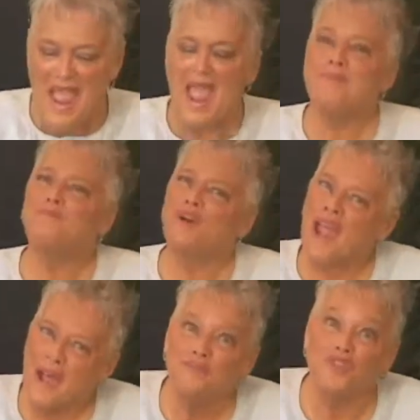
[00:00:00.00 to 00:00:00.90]
And
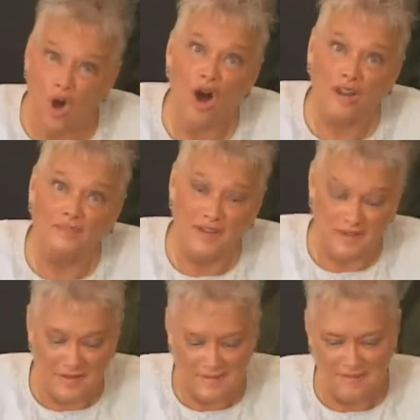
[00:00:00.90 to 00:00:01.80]
perhaps all of
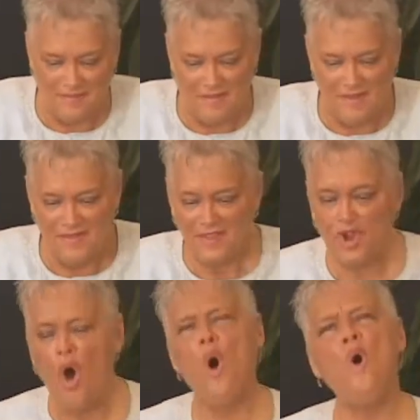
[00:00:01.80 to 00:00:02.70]
it, this
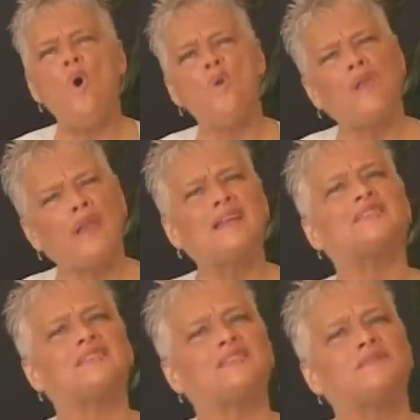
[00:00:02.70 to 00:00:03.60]
whole
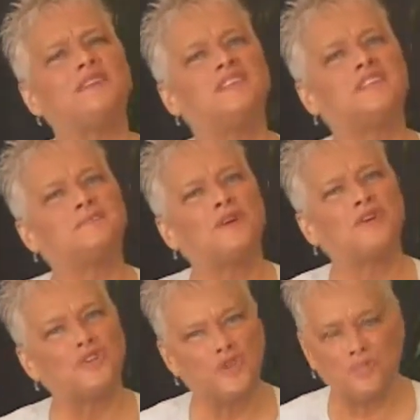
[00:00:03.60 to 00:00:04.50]
list of these
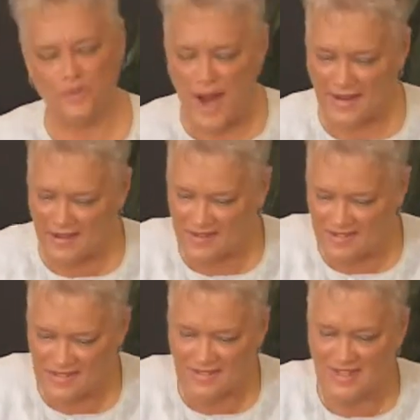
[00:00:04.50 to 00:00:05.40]
spiritual
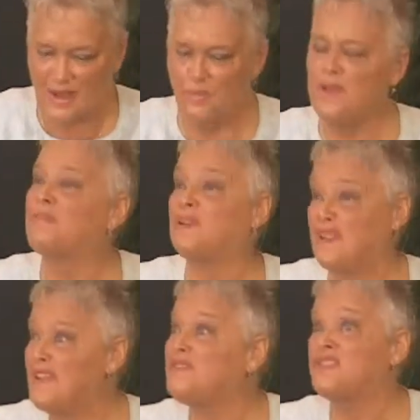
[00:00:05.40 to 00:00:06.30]
practices that we
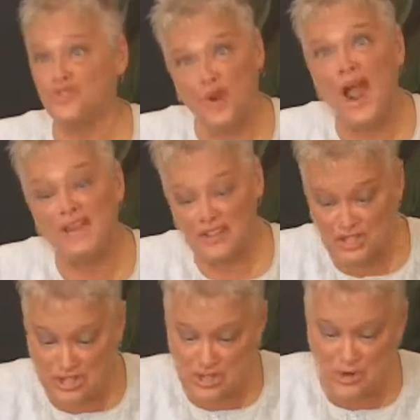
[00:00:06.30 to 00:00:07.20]
believe in trying to
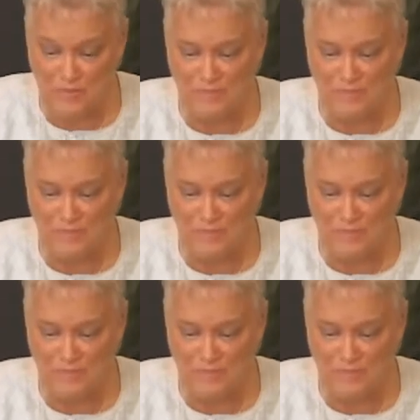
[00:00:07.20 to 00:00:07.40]
do,